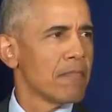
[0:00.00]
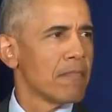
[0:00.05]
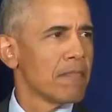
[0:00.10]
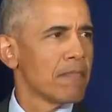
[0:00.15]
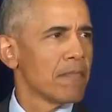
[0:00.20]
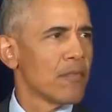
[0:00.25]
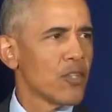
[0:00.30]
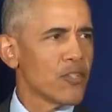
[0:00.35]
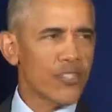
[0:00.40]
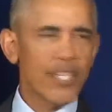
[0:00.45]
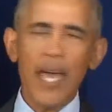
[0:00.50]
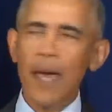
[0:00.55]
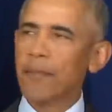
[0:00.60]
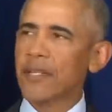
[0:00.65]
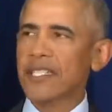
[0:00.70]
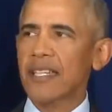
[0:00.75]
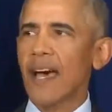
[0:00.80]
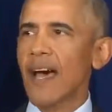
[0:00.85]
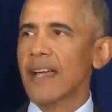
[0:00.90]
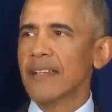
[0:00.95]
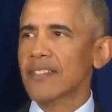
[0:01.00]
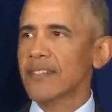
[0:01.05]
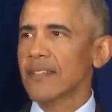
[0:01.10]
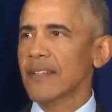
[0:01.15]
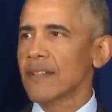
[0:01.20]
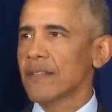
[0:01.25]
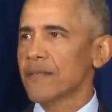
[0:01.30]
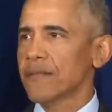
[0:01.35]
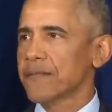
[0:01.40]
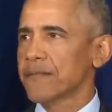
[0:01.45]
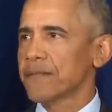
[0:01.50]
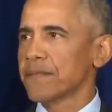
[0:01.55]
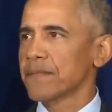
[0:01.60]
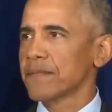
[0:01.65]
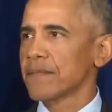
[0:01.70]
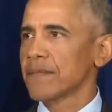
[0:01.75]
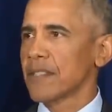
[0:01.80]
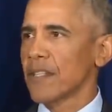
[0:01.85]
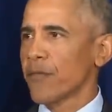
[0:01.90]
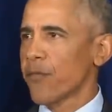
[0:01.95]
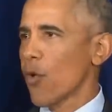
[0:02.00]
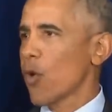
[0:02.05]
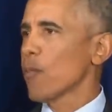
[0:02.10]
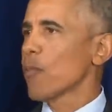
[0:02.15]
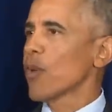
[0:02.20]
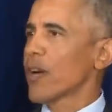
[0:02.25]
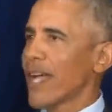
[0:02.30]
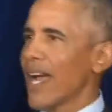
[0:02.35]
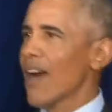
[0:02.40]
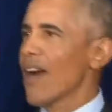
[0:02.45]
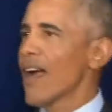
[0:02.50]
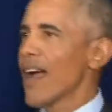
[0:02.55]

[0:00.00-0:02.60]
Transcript: Their sabotage of the Affordable Care